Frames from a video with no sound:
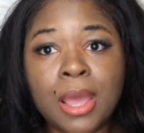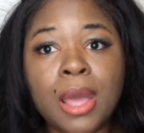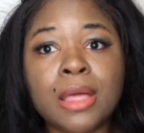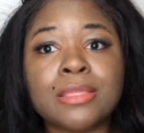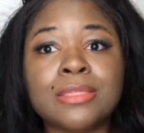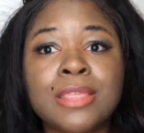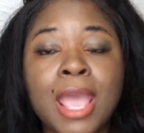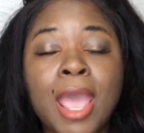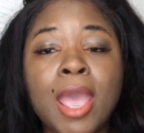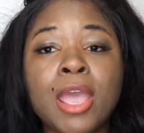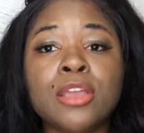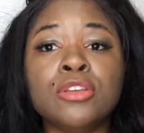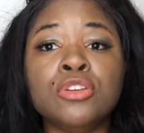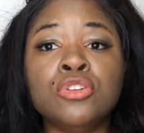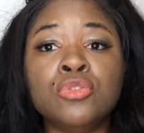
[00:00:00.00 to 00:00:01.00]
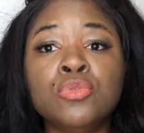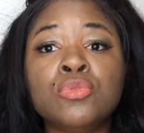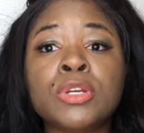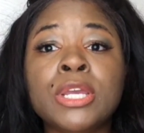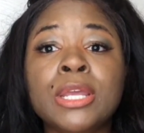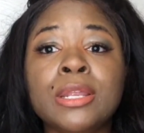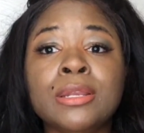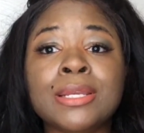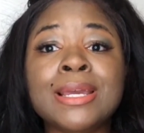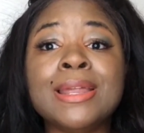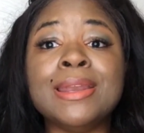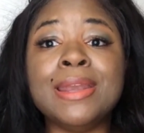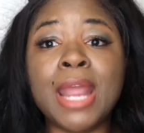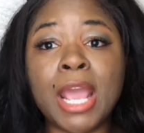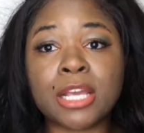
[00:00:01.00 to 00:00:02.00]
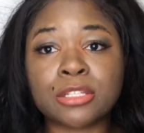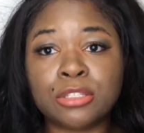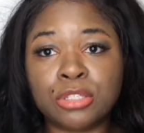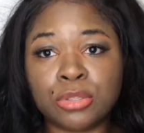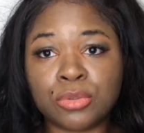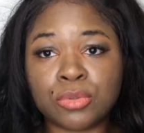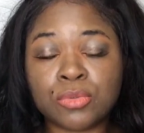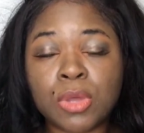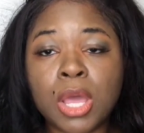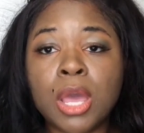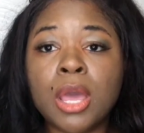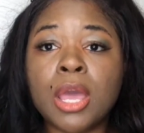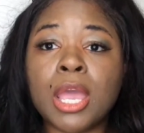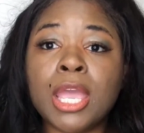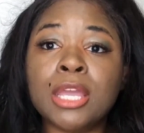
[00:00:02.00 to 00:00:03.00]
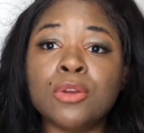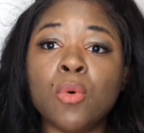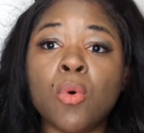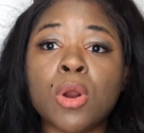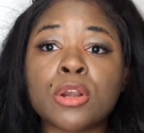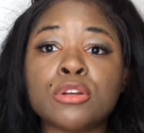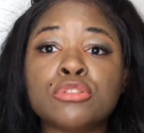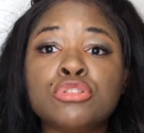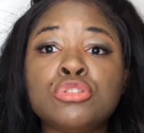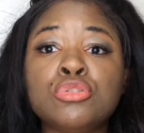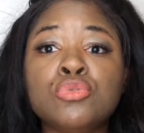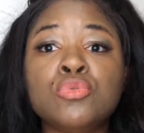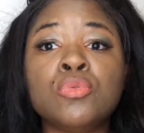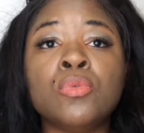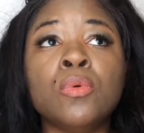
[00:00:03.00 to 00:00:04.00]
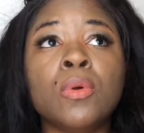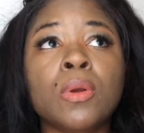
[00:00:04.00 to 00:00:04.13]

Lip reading: that you can connect to in order to